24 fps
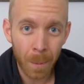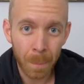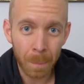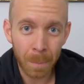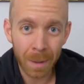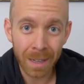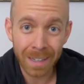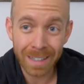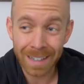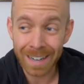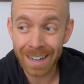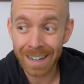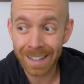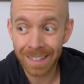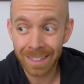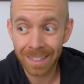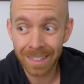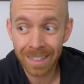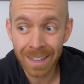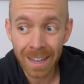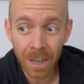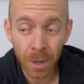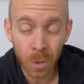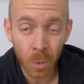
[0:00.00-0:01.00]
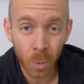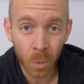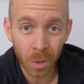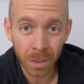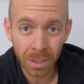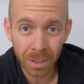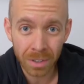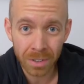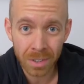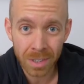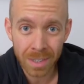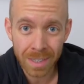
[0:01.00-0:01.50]
But I think
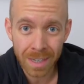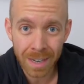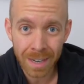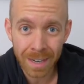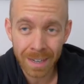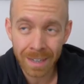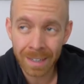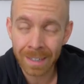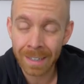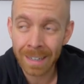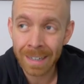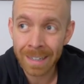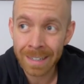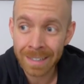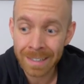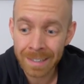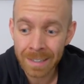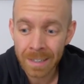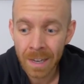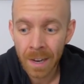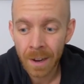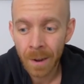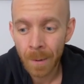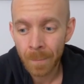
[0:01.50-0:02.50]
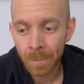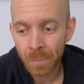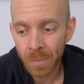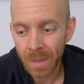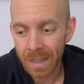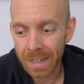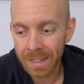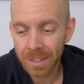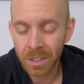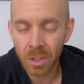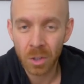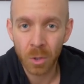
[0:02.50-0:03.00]
what they're saying is
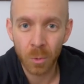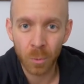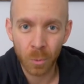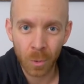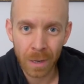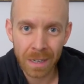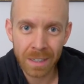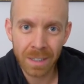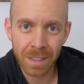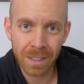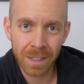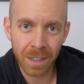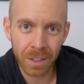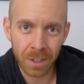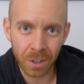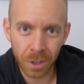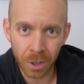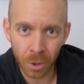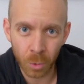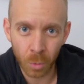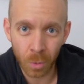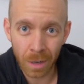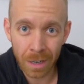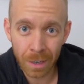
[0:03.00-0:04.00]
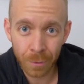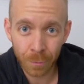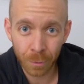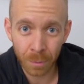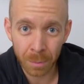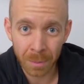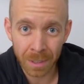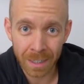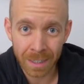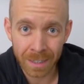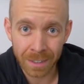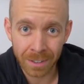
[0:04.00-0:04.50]
it's the race that got away
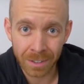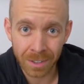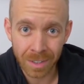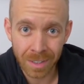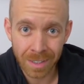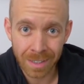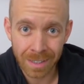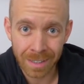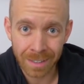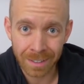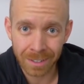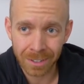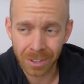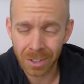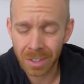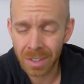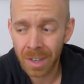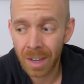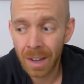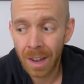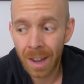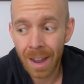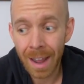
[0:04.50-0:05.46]
from Lionel Sanders.